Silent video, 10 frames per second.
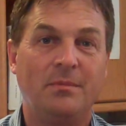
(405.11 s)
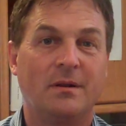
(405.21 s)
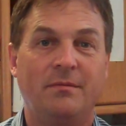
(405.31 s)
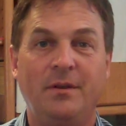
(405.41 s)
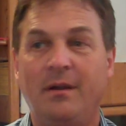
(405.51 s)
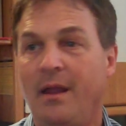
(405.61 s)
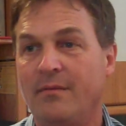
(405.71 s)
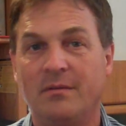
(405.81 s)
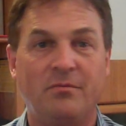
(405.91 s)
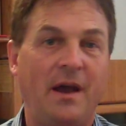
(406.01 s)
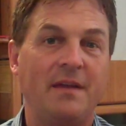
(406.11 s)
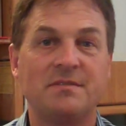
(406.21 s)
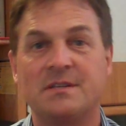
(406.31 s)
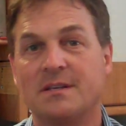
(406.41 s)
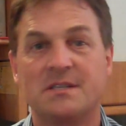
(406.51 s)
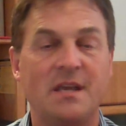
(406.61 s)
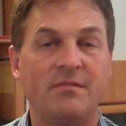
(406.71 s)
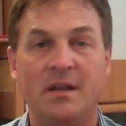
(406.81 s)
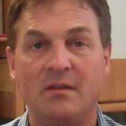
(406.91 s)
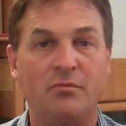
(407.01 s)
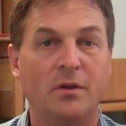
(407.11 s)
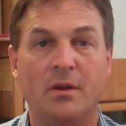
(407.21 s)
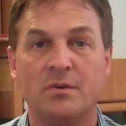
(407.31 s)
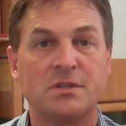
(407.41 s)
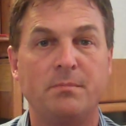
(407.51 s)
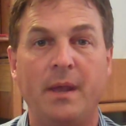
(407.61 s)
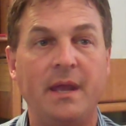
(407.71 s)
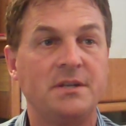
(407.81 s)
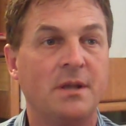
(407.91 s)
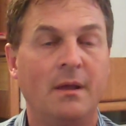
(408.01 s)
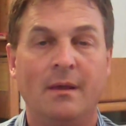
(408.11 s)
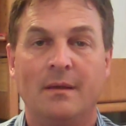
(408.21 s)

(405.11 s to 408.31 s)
but if you're having 5, 6, 7, 8 footnotes a page,